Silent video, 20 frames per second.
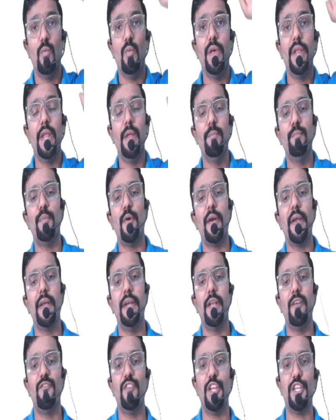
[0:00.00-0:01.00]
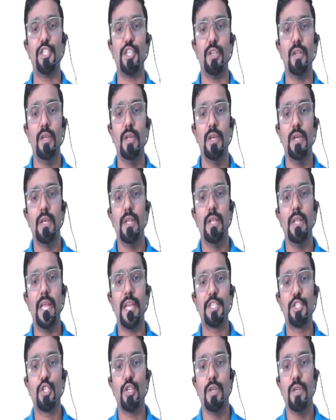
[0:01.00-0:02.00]
Very important definition.
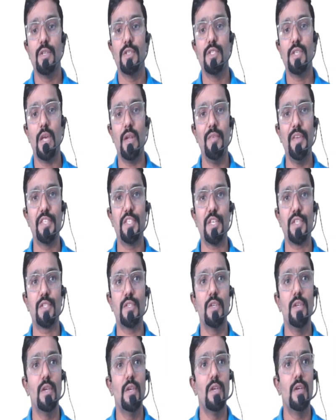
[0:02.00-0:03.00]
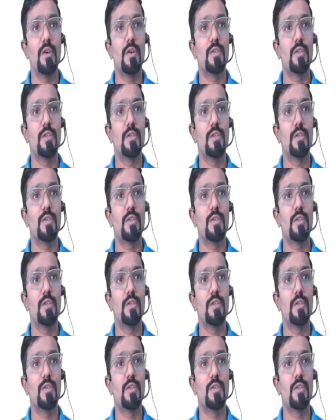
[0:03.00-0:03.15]
Next, services.